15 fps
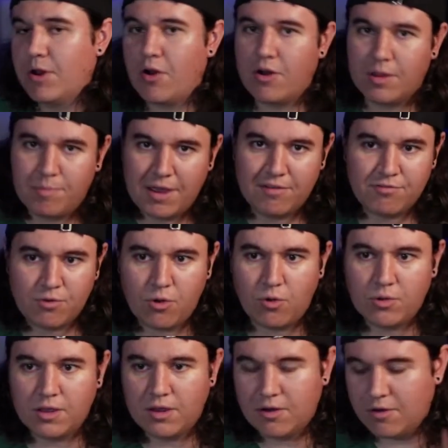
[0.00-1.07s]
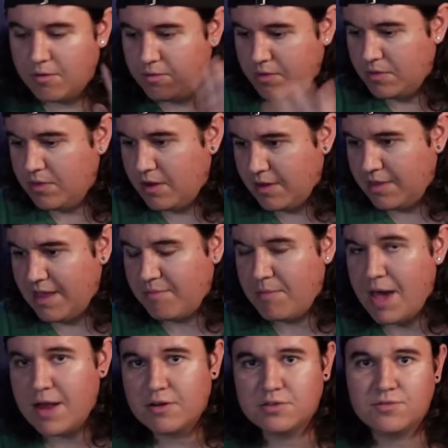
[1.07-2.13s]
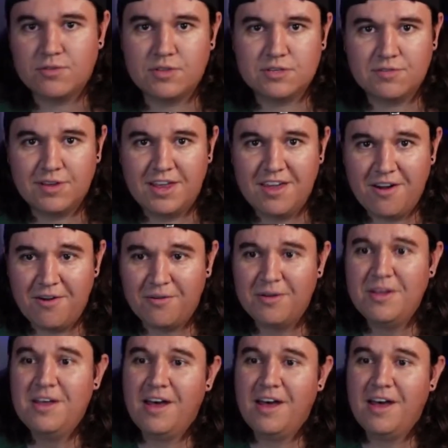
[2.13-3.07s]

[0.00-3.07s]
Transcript: already paid for a whole year. None of that matters for this video.